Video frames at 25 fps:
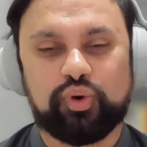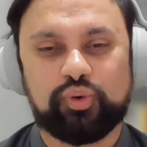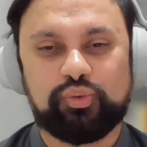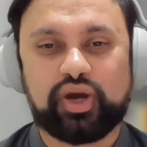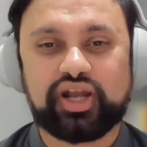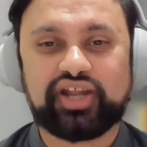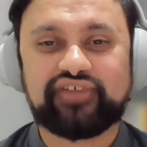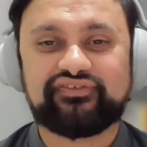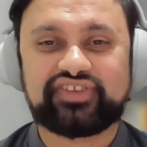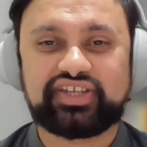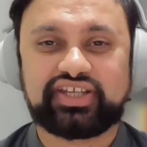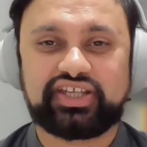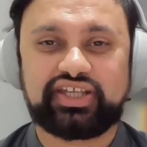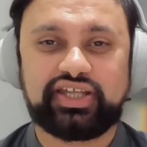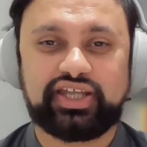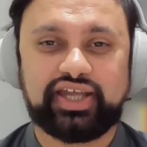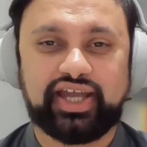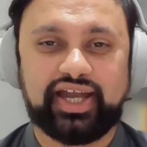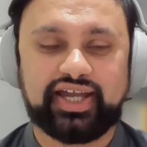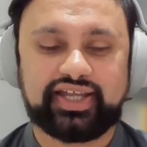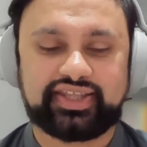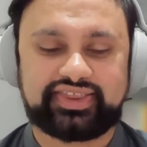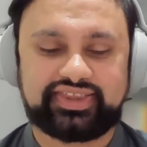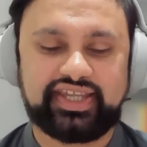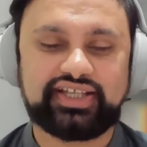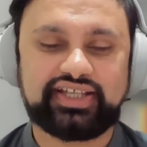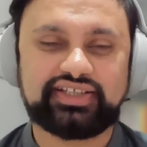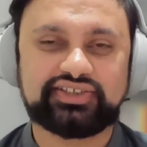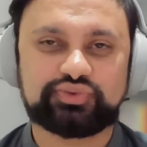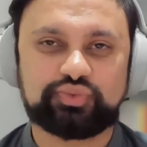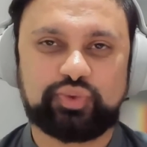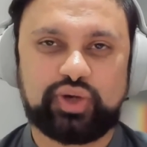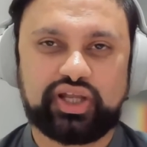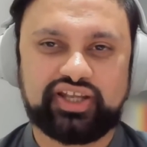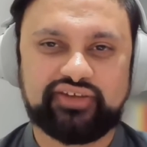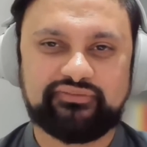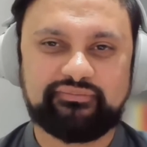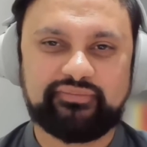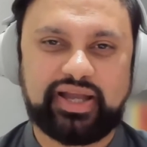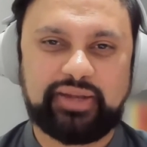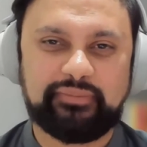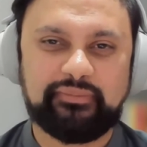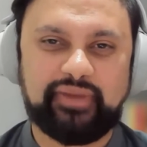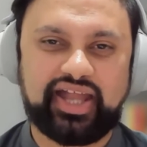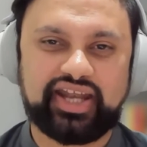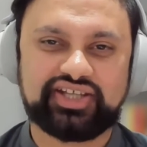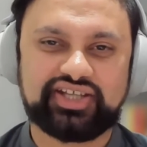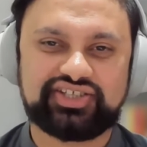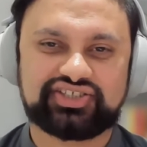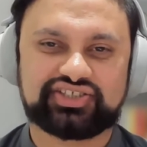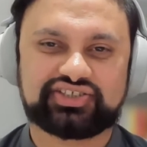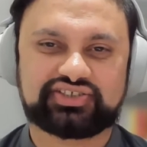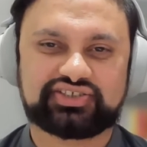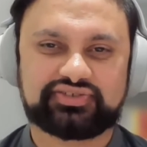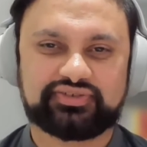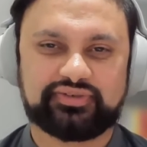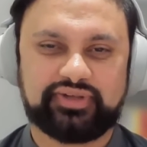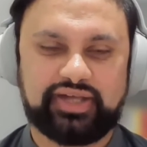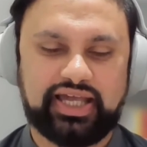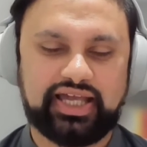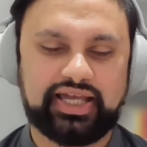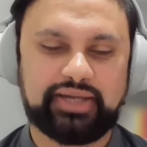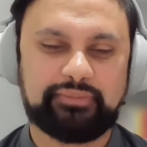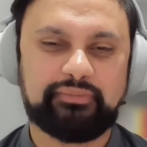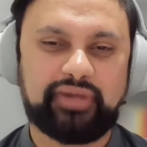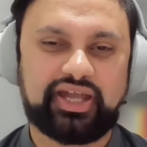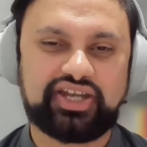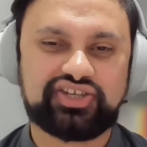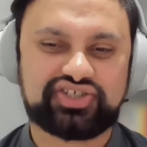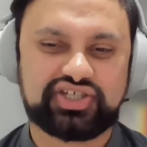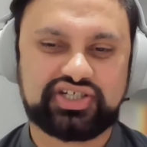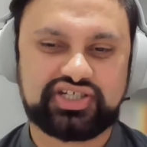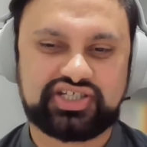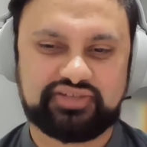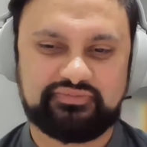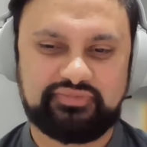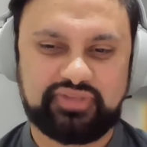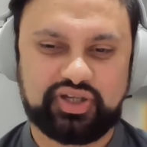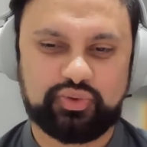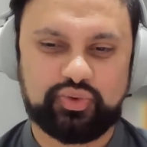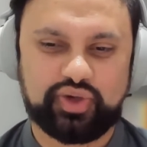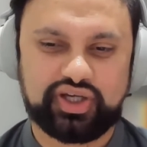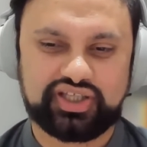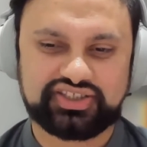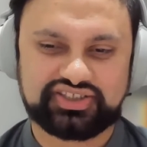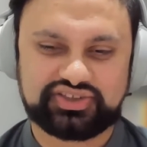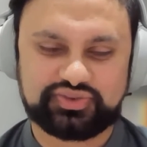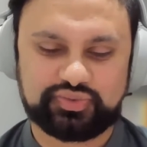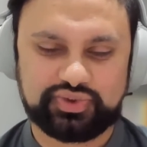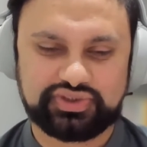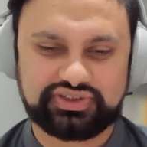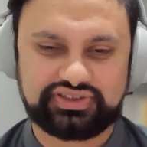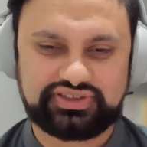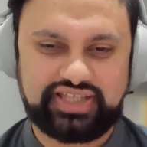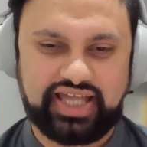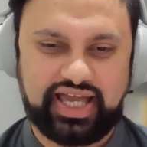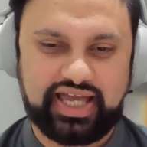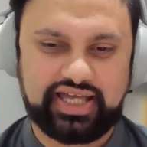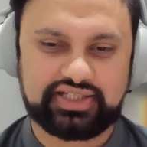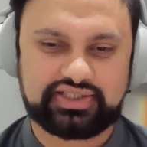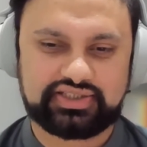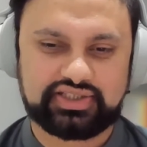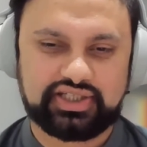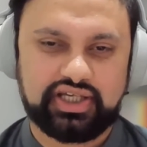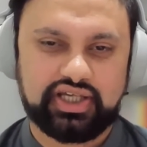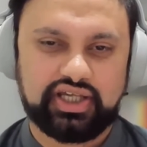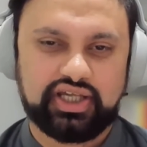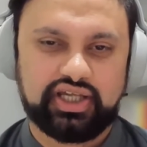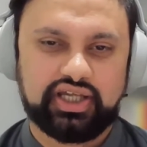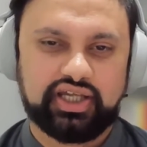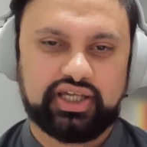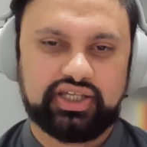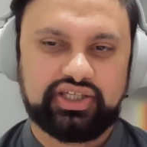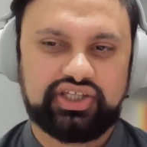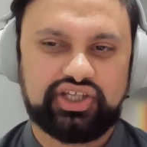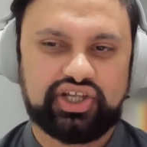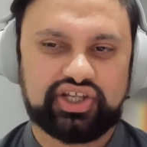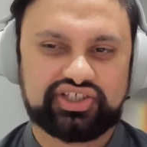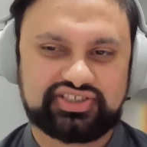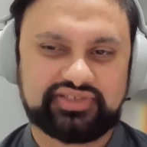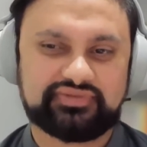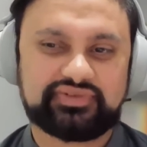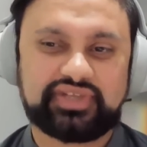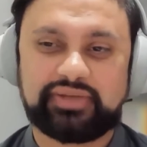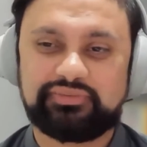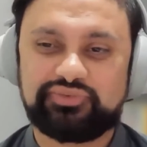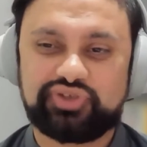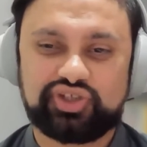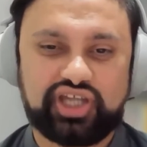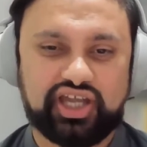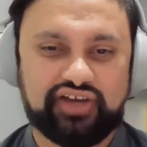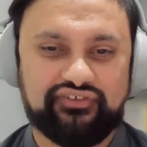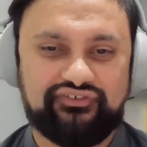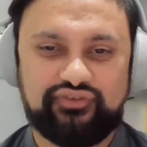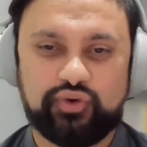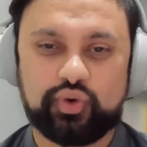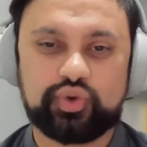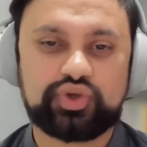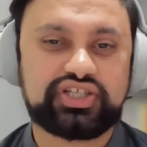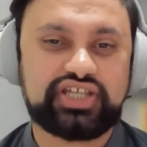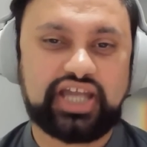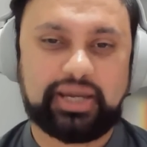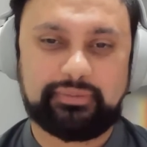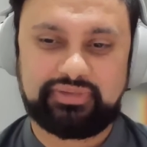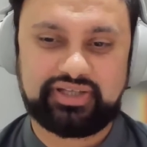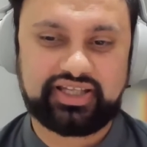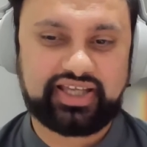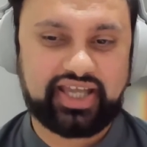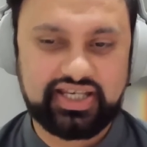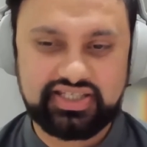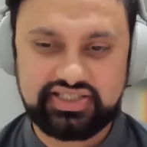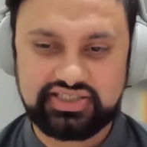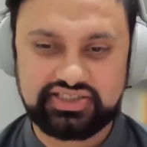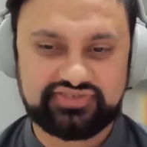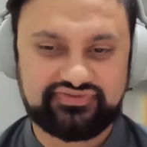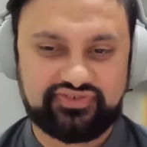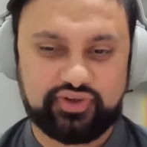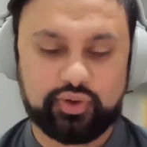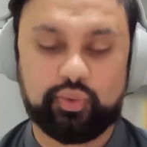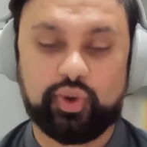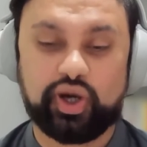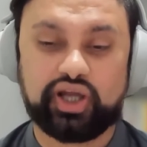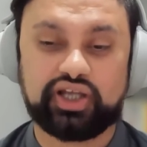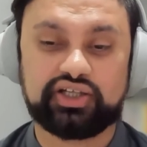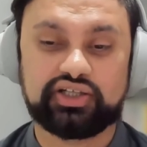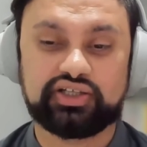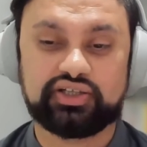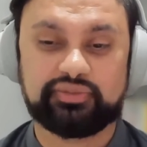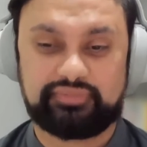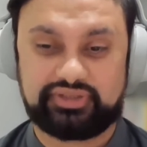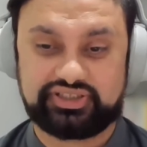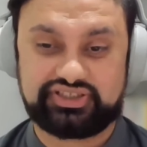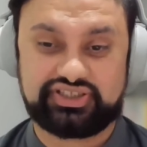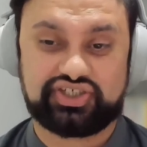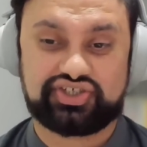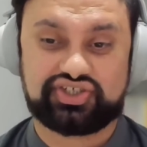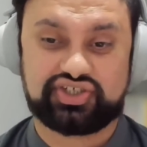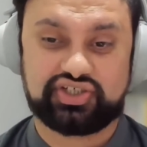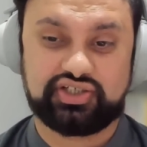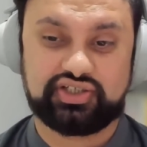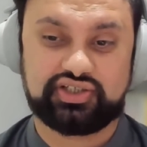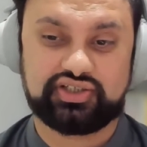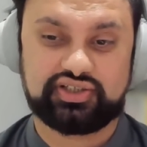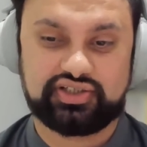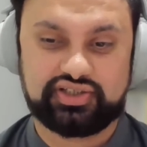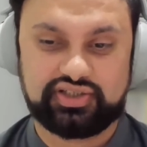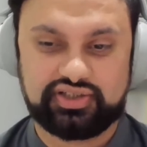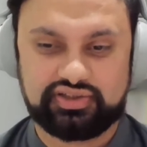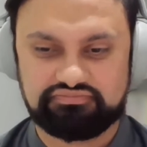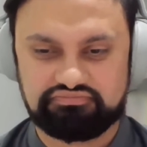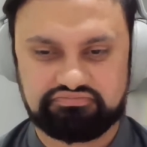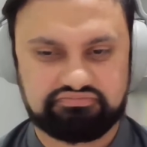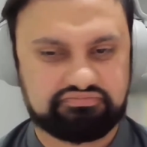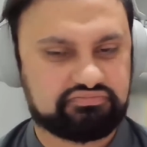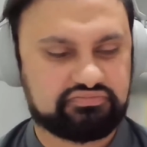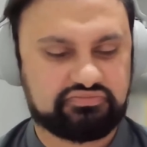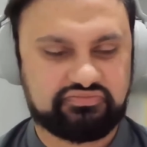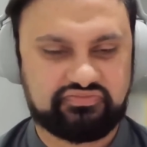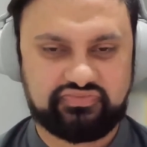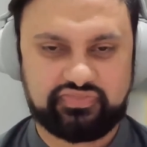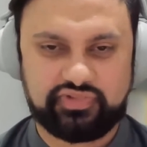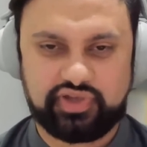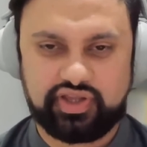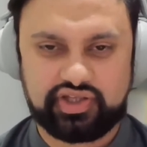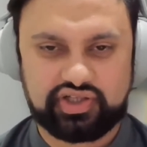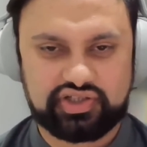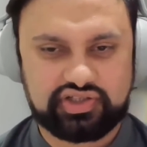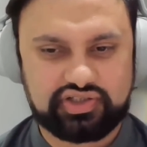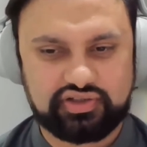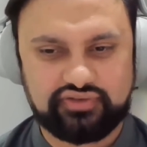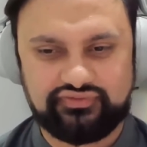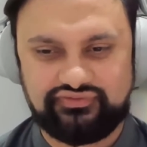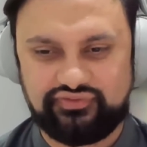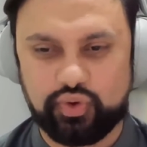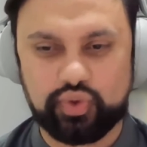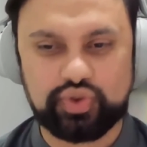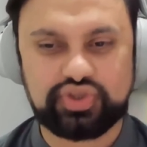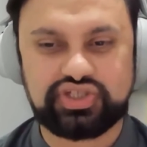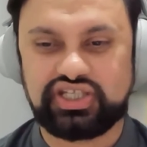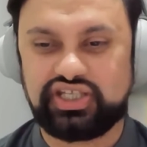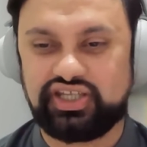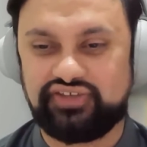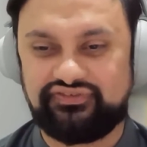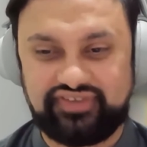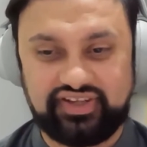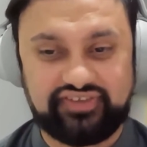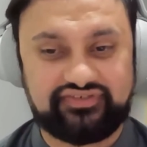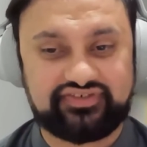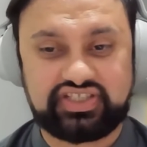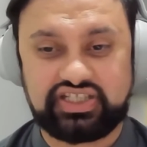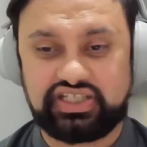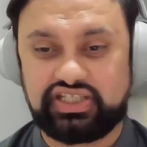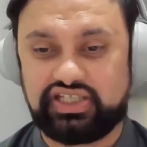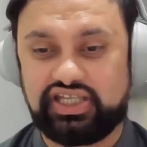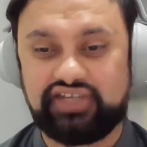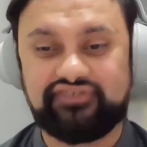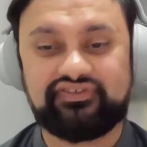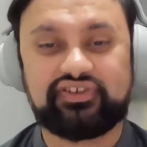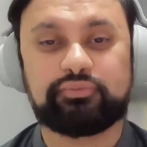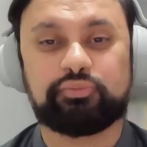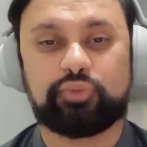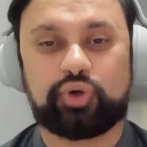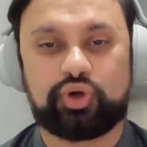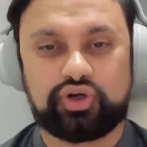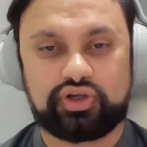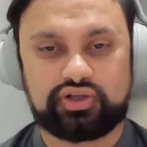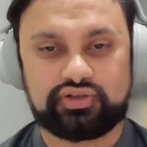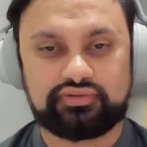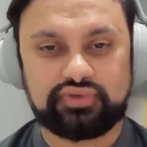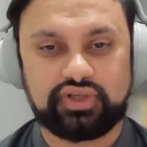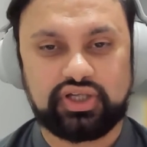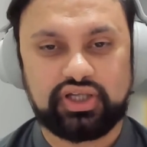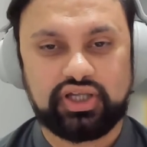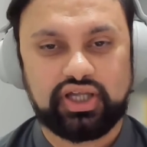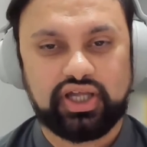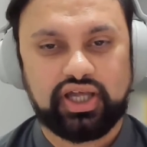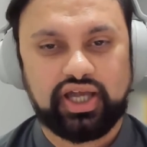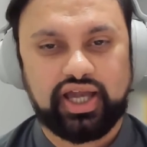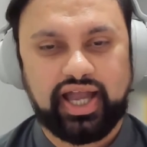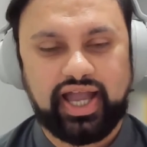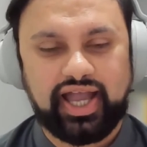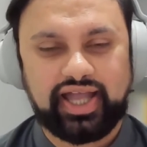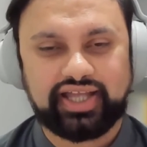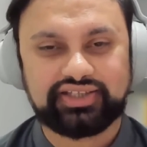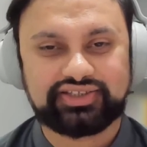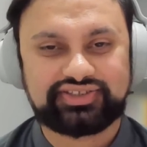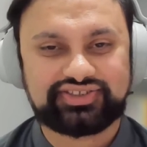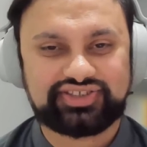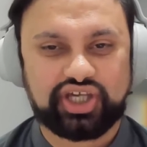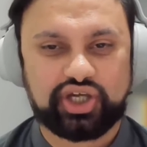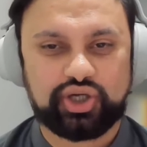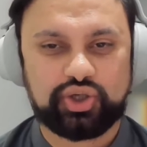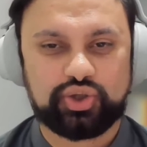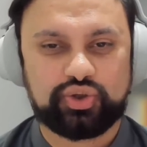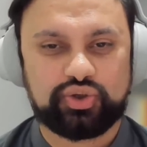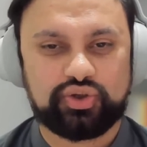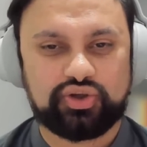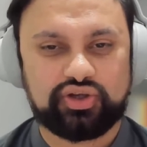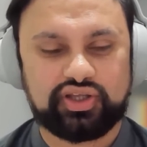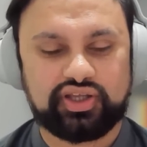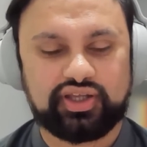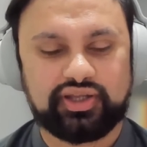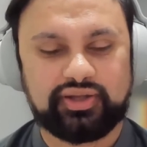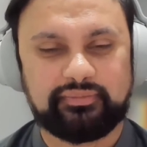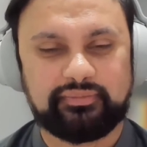one of the things one of my managers mentioned to me once was that, sometimes you get 40 applications for one position, 40, 50, even more. And so